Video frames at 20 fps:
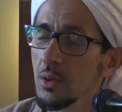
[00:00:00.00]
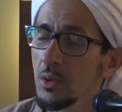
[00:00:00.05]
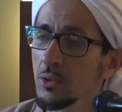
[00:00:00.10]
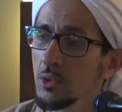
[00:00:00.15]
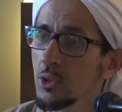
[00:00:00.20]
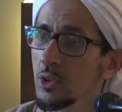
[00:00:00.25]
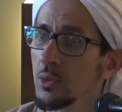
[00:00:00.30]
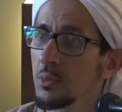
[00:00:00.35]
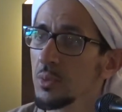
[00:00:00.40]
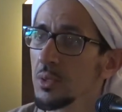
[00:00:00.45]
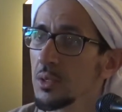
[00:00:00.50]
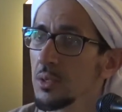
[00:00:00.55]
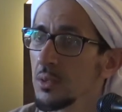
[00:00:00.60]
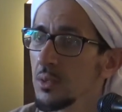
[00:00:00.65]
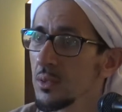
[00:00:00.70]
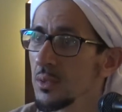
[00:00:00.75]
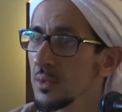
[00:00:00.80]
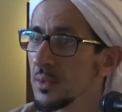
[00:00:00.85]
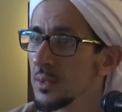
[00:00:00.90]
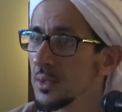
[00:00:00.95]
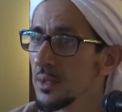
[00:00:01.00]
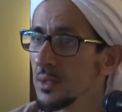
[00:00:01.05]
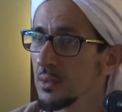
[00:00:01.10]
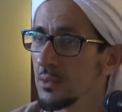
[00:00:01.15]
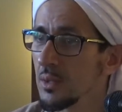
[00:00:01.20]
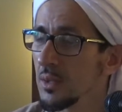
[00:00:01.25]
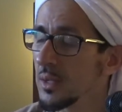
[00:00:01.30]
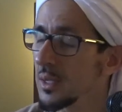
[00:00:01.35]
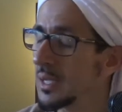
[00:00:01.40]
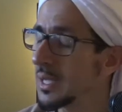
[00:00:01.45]
turban, a
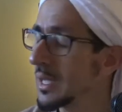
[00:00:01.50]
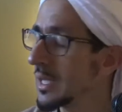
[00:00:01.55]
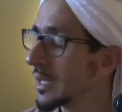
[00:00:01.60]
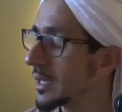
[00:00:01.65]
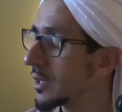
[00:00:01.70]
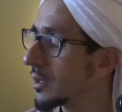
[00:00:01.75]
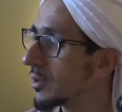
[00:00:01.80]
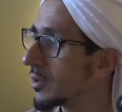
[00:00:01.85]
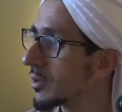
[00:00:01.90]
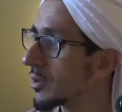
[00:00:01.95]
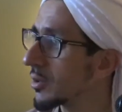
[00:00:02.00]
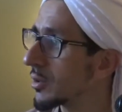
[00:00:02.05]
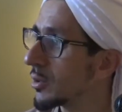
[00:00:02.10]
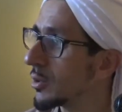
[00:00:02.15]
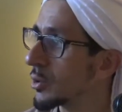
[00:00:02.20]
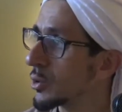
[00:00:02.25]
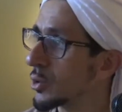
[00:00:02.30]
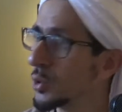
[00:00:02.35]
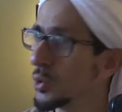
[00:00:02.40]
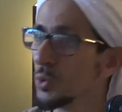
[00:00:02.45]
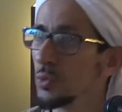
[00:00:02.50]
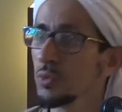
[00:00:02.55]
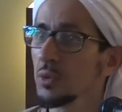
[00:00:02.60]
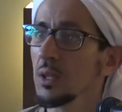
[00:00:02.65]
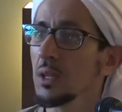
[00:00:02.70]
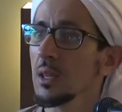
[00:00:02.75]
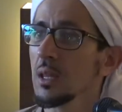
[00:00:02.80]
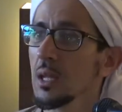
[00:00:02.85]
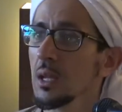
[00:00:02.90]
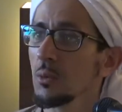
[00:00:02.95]
taqiyya or a
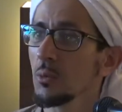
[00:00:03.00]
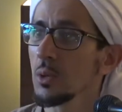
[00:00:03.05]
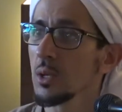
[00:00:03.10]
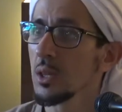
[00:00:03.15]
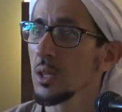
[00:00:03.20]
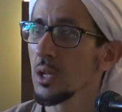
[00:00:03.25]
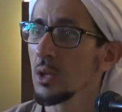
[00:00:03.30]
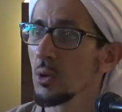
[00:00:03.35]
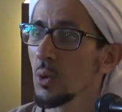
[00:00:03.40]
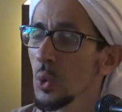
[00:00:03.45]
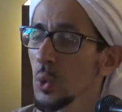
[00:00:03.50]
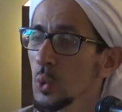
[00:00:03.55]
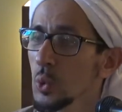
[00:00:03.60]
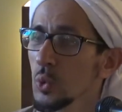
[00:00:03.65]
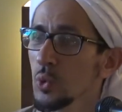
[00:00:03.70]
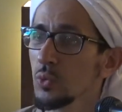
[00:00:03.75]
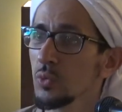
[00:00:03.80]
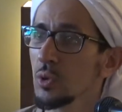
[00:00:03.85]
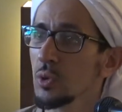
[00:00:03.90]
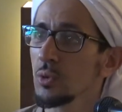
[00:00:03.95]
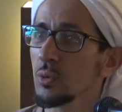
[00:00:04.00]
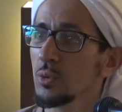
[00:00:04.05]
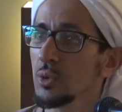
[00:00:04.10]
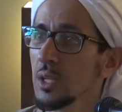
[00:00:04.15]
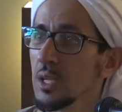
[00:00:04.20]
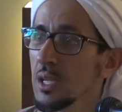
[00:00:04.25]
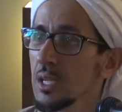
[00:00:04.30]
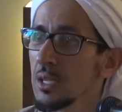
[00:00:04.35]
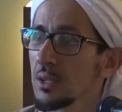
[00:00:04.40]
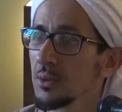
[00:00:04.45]
kufi, what they call kufi
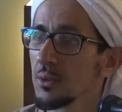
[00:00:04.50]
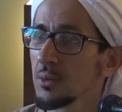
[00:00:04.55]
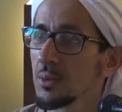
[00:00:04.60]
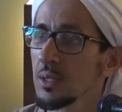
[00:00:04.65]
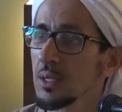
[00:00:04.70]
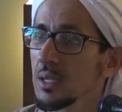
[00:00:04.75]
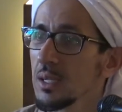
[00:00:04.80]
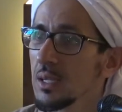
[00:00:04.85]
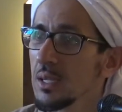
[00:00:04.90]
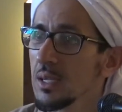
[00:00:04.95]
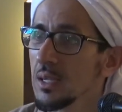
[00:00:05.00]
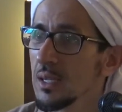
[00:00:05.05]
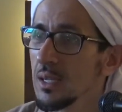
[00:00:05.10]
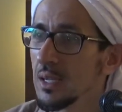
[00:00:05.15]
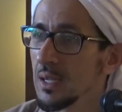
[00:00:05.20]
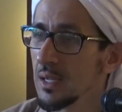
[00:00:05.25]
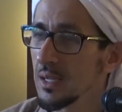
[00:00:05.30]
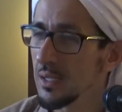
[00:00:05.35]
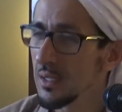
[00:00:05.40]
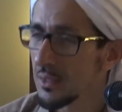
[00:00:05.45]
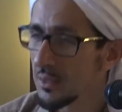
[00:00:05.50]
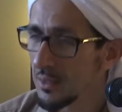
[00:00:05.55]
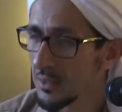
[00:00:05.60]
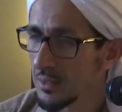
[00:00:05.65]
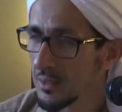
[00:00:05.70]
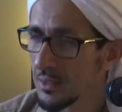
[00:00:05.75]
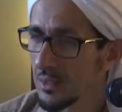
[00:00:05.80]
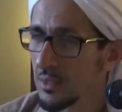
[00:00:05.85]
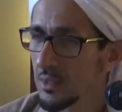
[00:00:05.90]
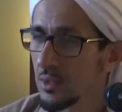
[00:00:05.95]
today,
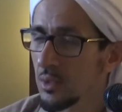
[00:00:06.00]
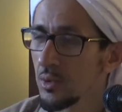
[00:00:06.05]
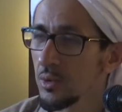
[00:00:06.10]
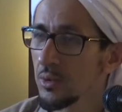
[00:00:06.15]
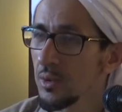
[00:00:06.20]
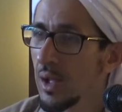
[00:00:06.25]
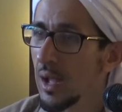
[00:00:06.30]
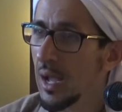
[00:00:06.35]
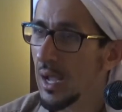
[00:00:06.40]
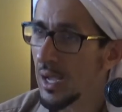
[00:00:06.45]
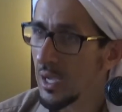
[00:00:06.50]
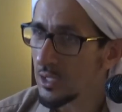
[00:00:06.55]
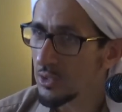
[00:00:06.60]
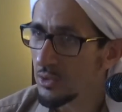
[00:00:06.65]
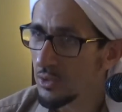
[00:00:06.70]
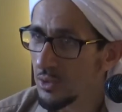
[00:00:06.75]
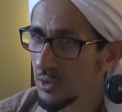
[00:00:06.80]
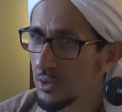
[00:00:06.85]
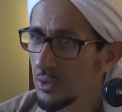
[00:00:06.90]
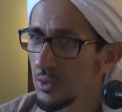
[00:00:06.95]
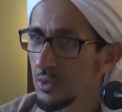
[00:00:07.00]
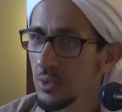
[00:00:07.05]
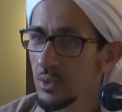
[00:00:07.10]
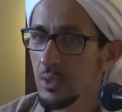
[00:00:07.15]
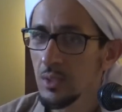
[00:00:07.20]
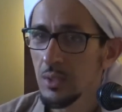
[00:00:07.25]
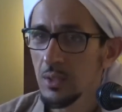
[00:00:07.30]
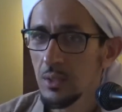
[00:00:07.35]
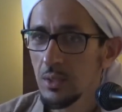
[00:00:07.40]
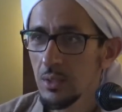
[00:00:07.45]
or a hat, or
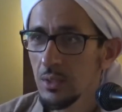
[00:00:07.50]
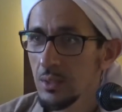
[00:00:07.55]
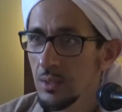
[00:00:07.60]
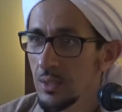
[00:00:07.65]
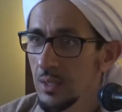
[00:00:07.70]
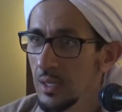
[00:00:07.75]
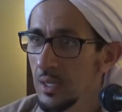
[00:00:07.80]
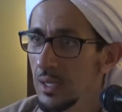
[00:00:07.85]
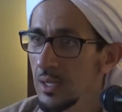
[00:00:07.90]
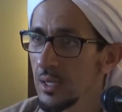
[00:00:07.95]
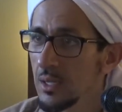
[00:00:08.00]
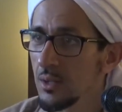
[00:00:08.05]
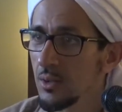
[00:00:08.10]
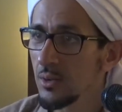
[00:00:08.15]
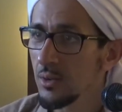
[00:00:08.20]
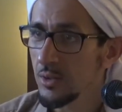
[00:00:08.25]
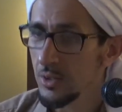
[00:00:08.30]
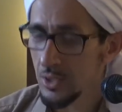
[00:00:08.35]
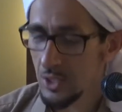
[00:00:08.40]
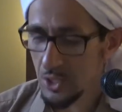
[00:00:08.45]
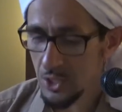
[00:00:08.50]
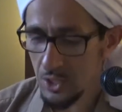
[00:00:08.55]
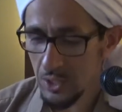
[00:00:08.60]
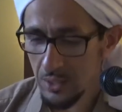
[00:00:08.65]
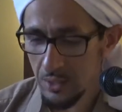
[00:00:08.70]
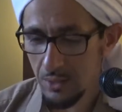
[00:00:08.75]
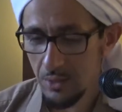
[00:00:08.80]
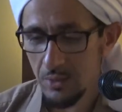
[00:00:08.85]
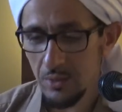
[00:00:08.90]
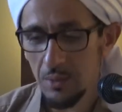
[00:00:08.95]

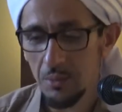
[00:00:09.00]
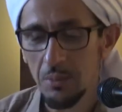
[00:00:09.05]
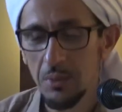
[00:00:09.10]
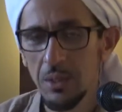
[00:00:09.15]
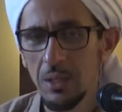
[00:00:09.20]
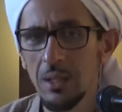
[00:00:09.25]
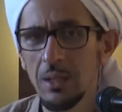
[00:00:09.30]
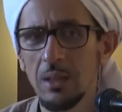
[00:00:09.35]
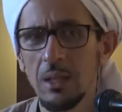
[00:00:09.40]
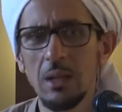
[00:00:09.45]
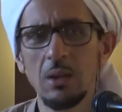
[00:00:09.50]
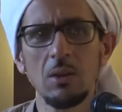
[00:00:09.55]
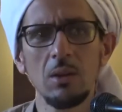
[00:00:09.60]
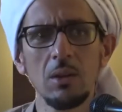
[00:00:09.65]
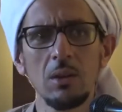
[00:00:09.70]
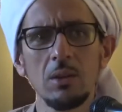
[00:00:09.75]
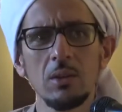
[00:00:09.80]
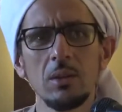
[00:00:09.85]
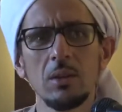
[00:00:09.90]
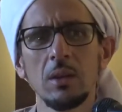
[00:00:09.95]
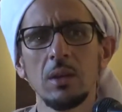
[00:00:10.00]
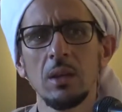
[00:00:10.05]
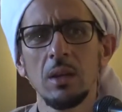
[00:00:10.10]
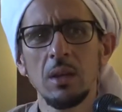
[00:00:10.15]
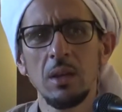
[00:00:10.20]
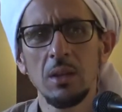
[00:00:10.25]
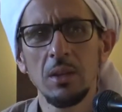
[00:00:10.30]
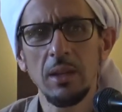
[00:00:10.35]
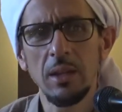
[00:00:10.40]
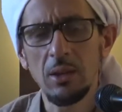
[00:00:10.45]
shashiyya or something. They call it
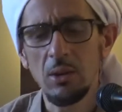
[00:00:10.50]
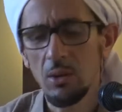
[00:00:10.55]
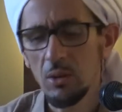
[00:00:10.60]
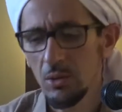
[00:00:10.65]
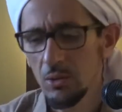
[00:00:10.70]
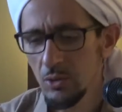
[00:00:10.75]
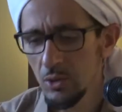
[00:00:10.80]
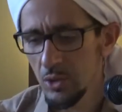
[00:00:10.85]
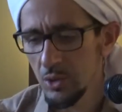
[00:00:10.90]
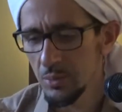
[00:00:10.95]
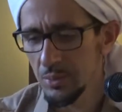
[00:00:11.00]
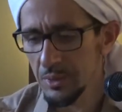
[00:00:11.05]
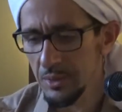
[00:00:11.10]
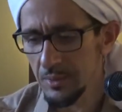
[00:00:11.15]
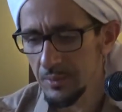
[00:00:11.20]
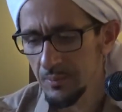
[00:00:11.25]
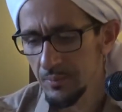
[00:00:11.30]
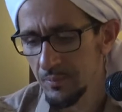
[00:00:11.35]
turban.